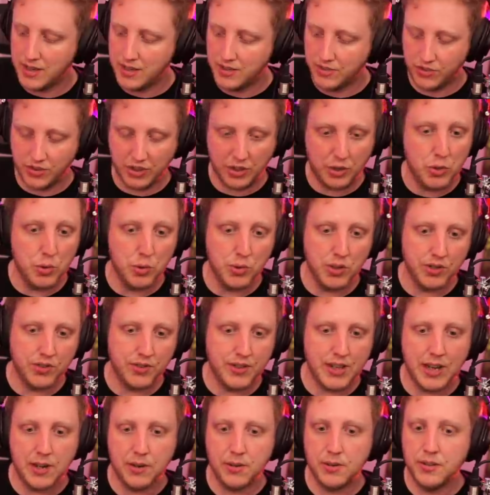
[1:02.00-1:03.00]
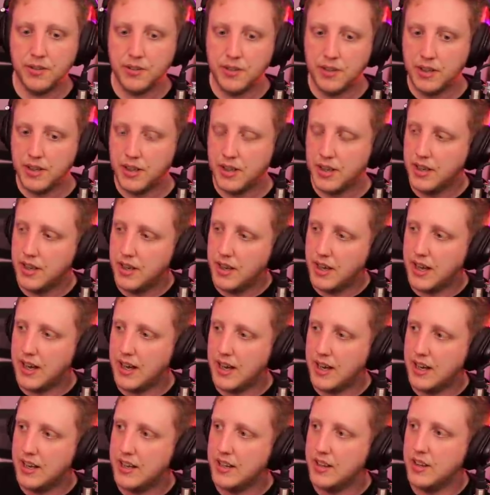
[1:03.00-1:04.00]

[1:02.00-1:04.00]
It's to cool us down. Uh,